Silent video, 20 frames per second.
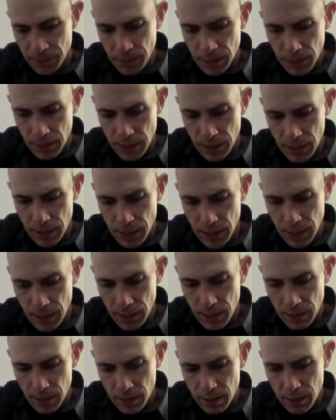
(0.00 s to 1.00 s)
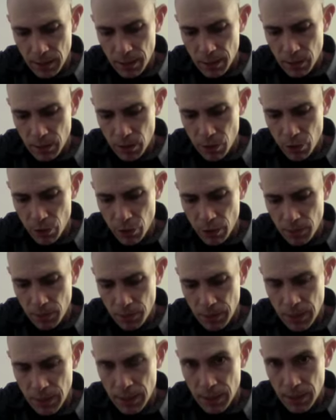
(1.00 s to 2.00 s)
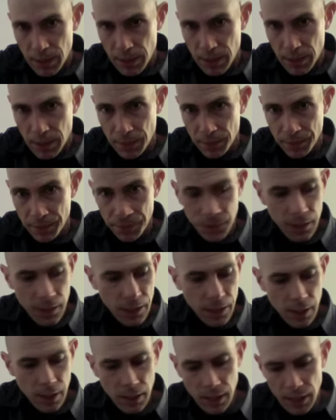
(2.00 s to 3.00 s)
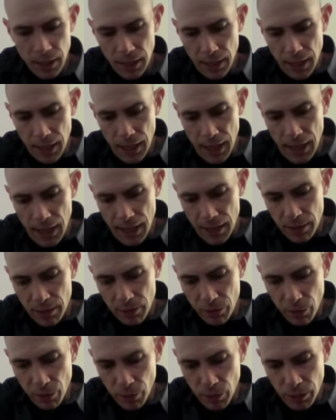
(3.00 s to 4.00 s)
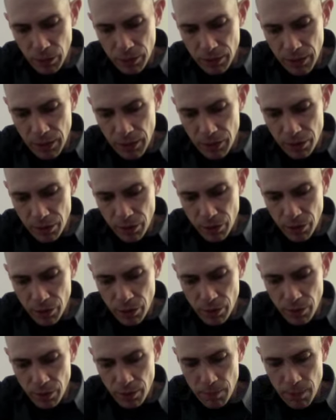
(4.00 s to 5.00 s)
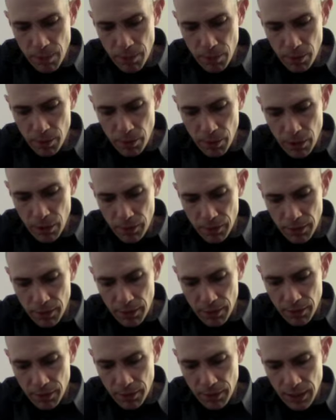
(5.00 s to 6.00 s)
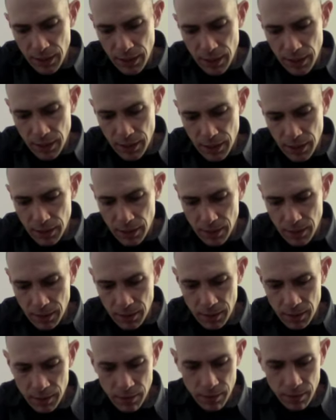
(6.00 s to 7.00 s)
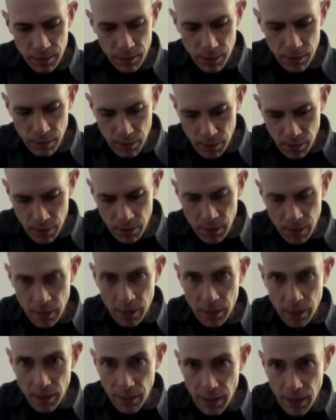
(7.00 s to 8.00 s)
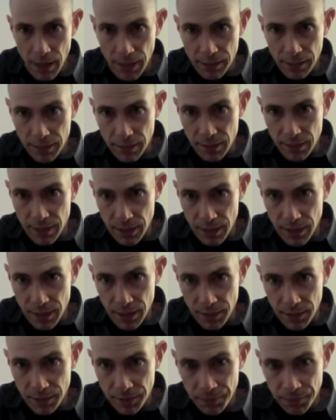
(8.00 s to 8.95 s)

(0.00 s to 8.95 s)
E, A, D, G, B, E. And so it's easier to remember that if this is E, that's D.